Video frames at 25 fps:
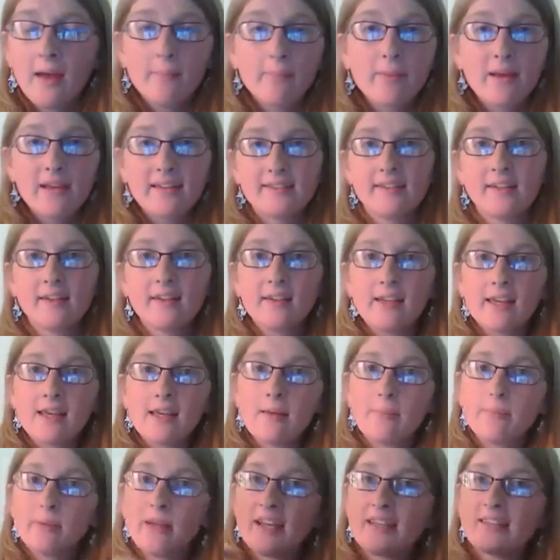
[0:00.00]
Basically,
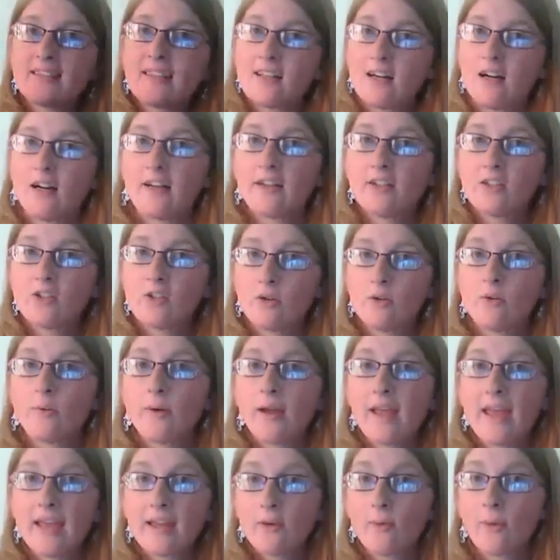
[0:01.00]
he placed it
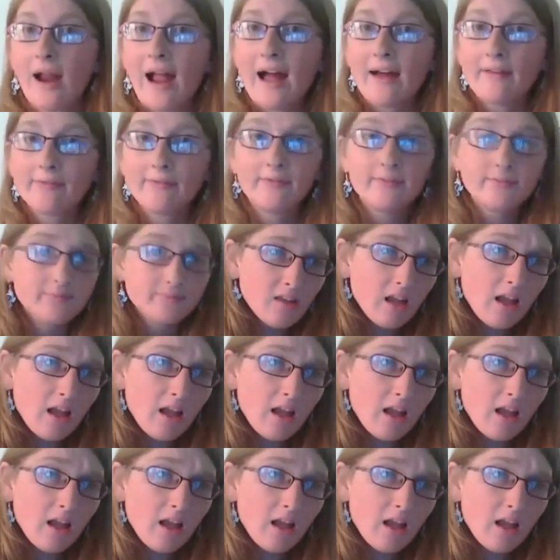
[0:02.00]
onto a graph.